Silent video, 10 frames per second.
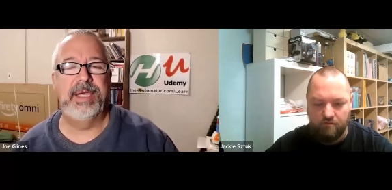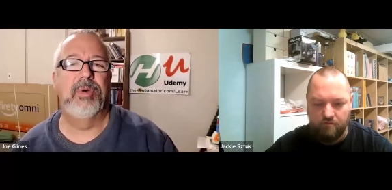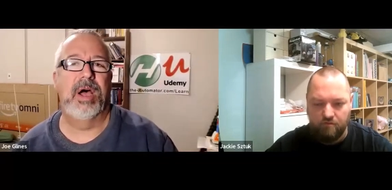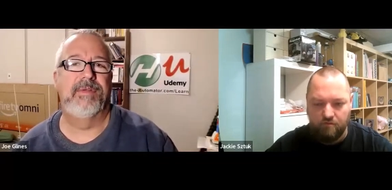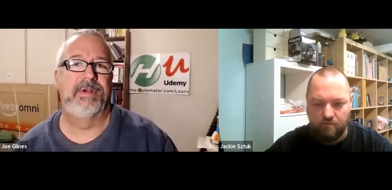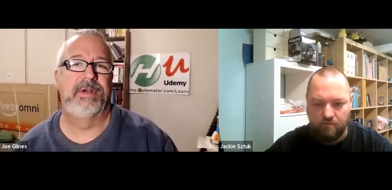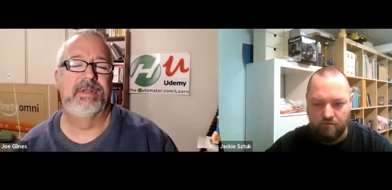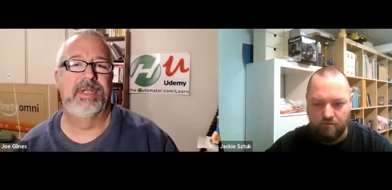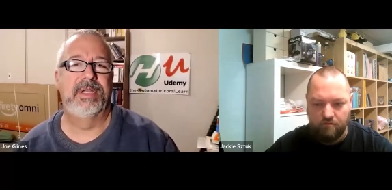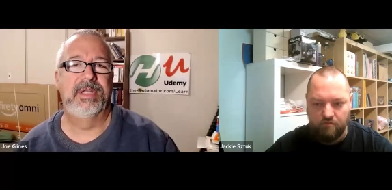Speaker 1: that you offer.
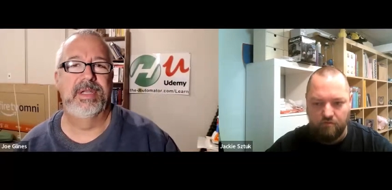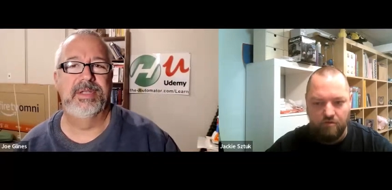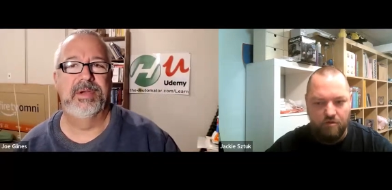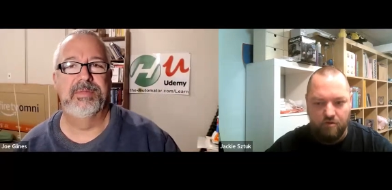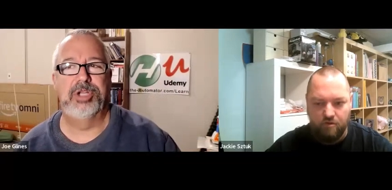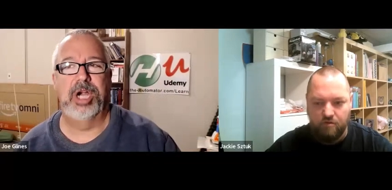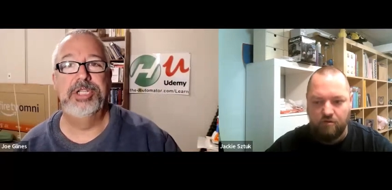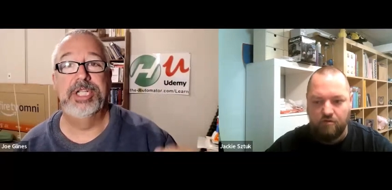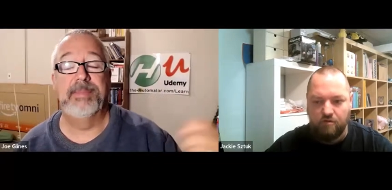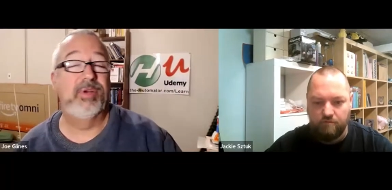So
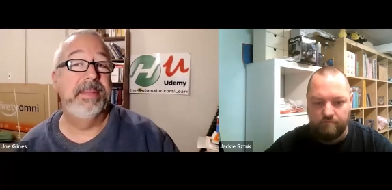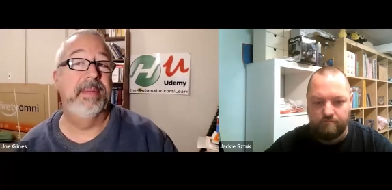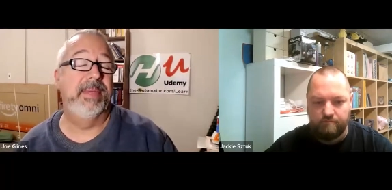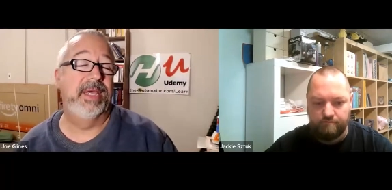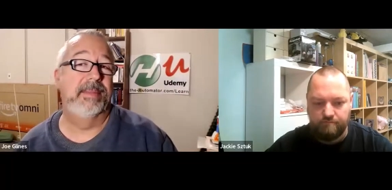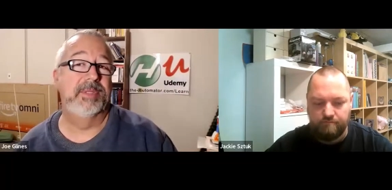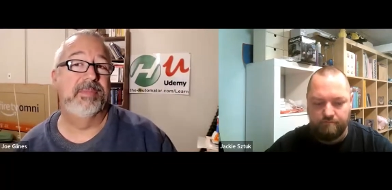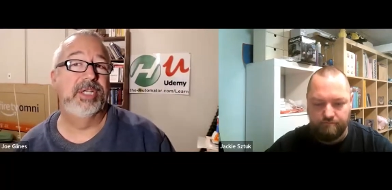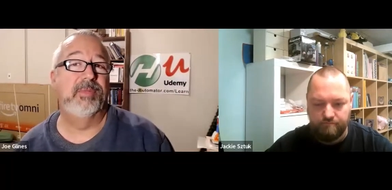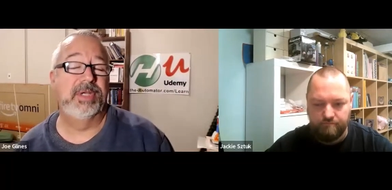charging a premium becomes
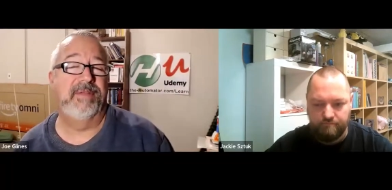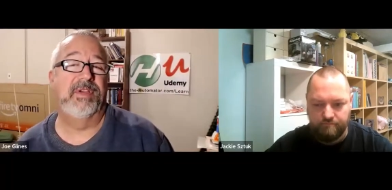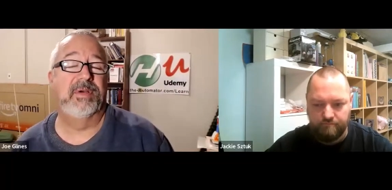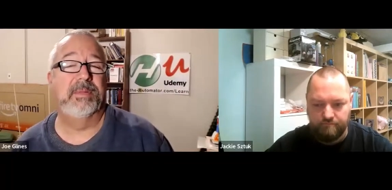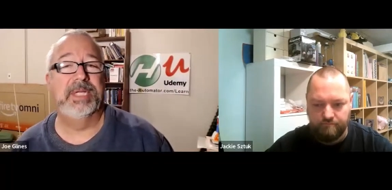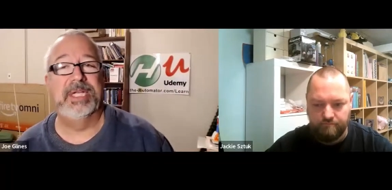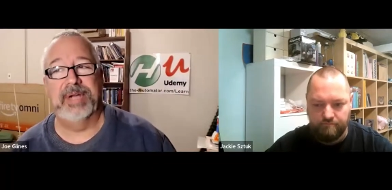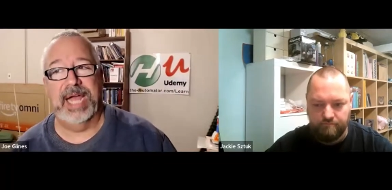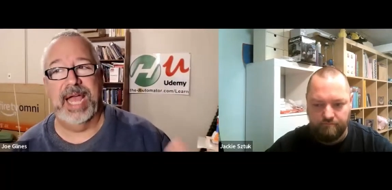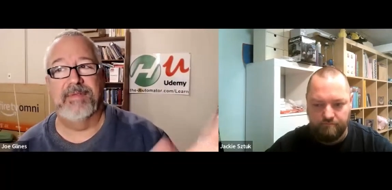much more difficult when you
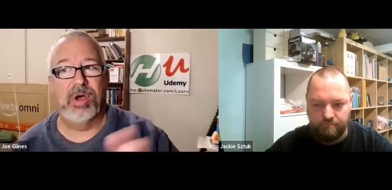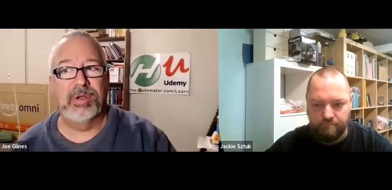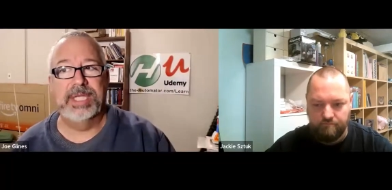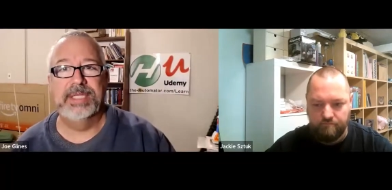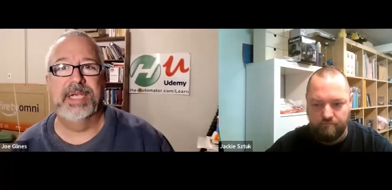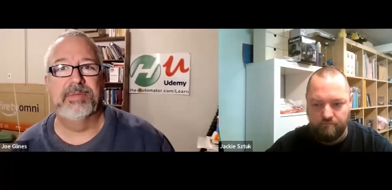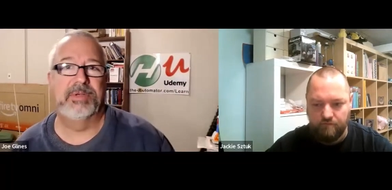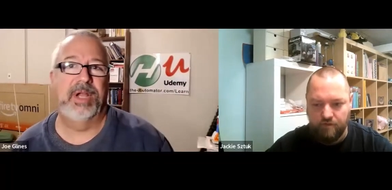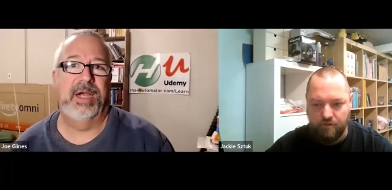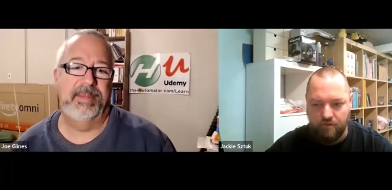don't have all these things we're
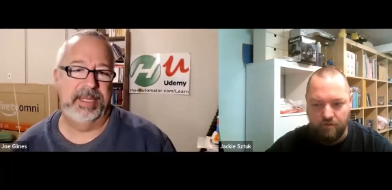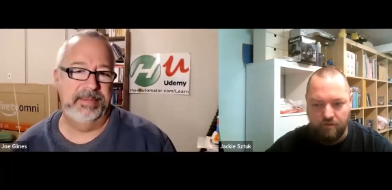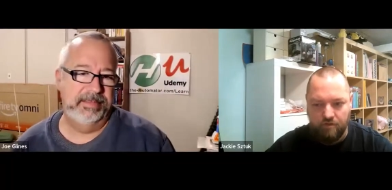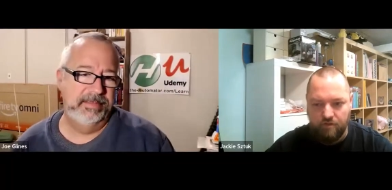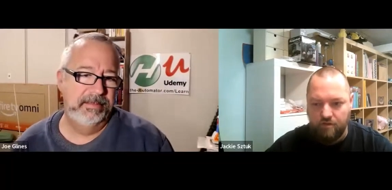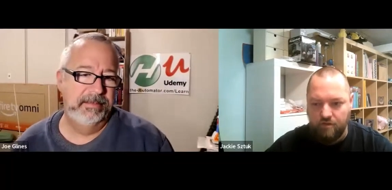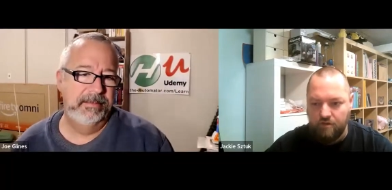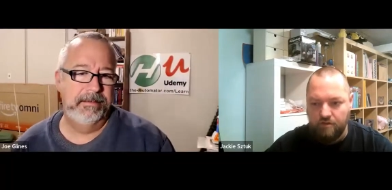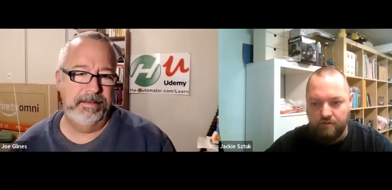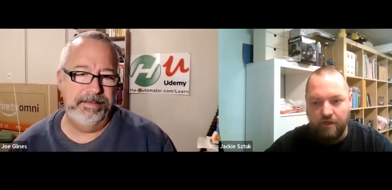talking about.
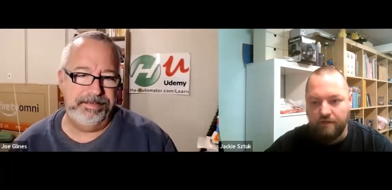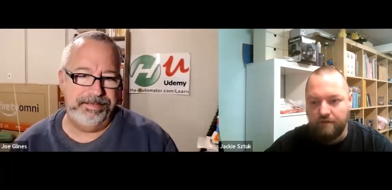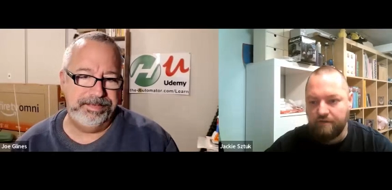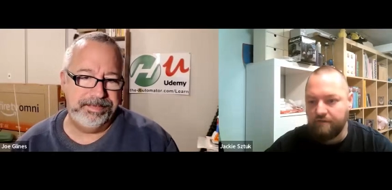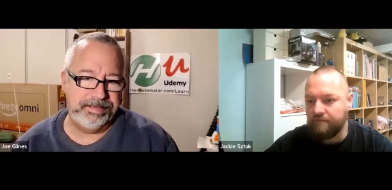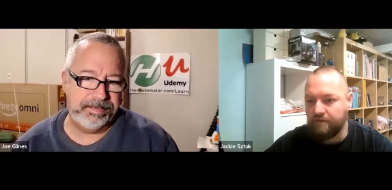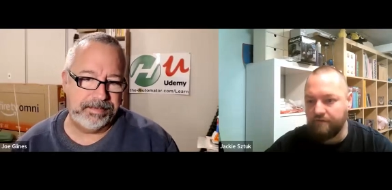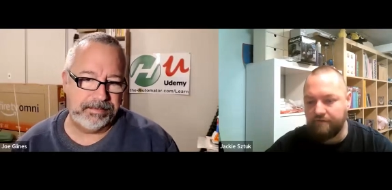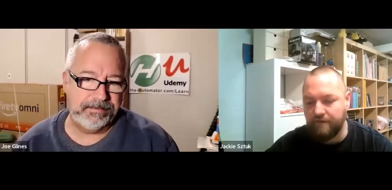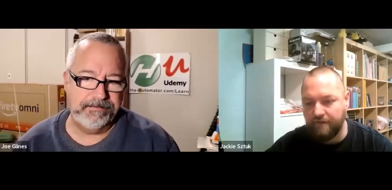
Speaker 2: Yeah, and it is
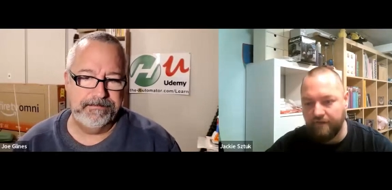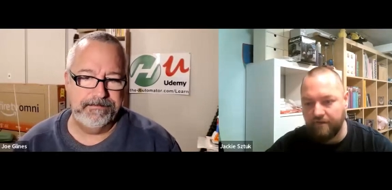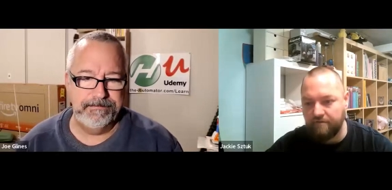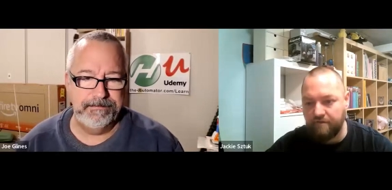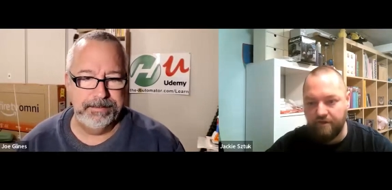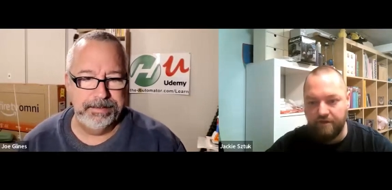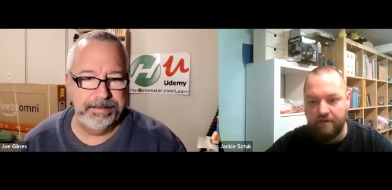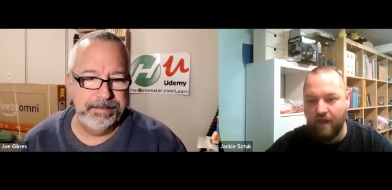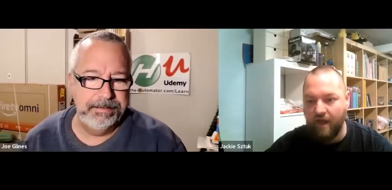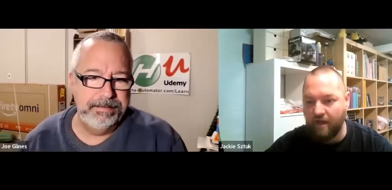just that extra thing,
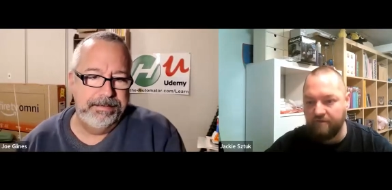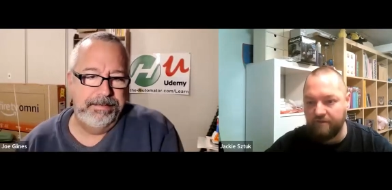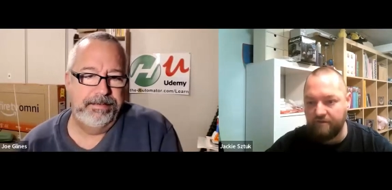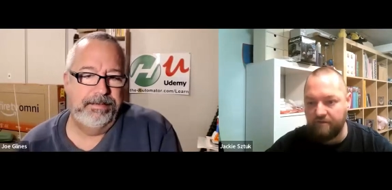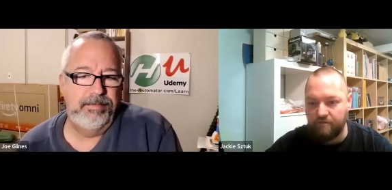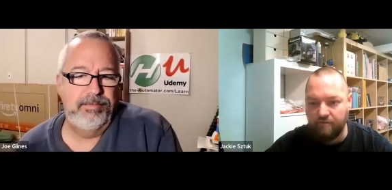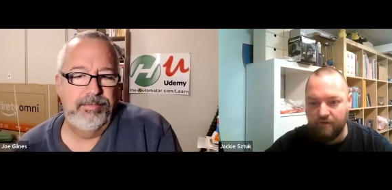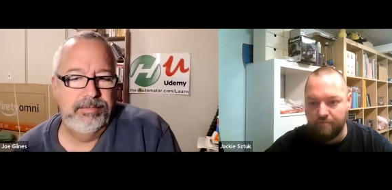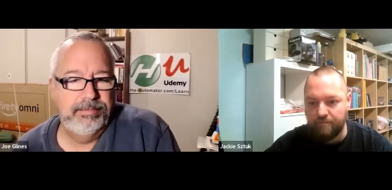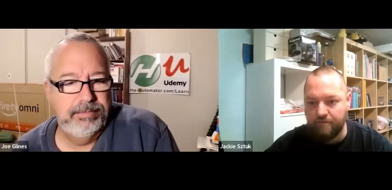having the
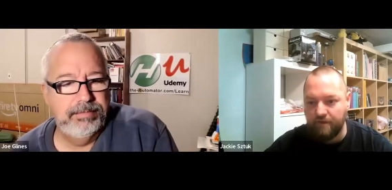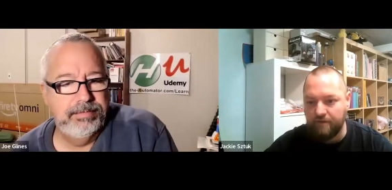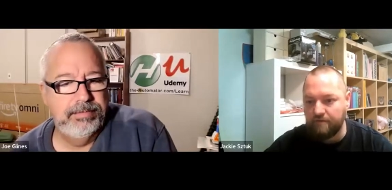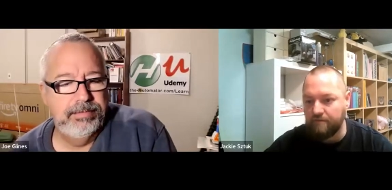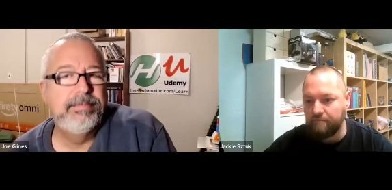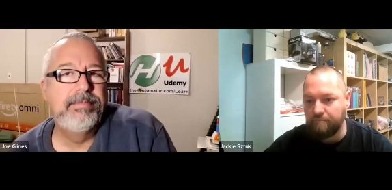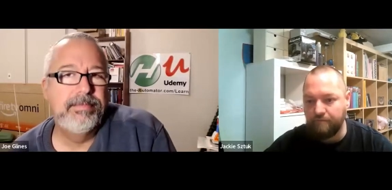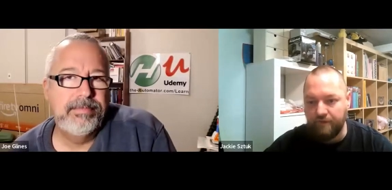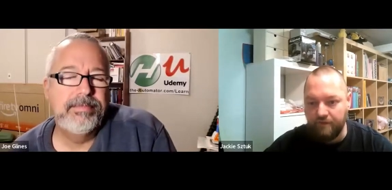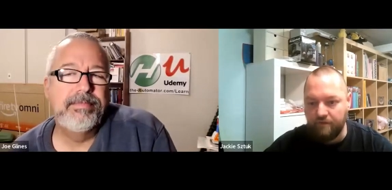website,
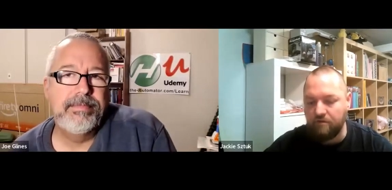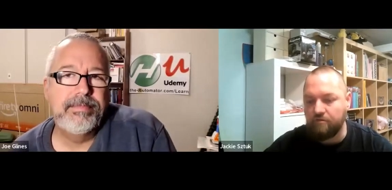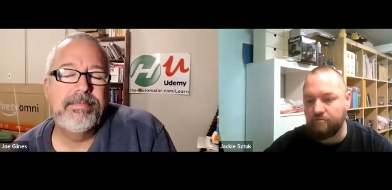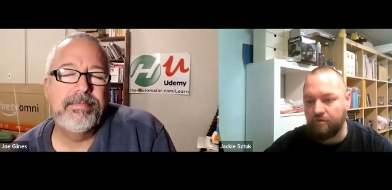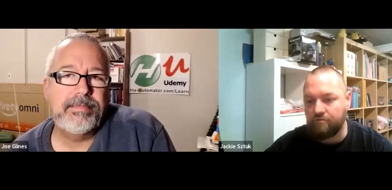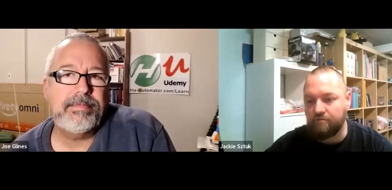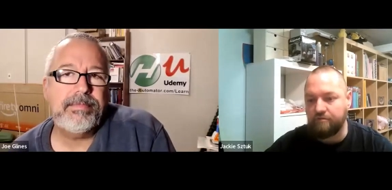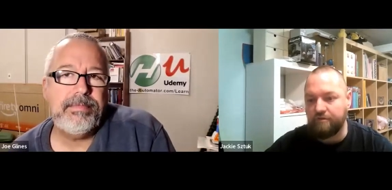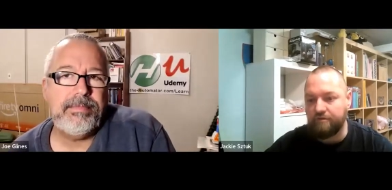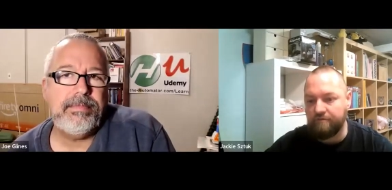being
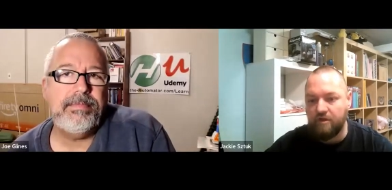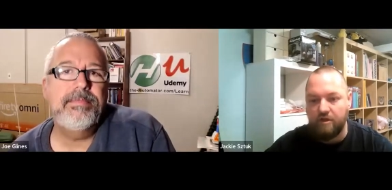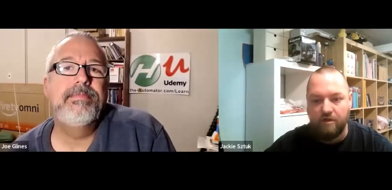consultative,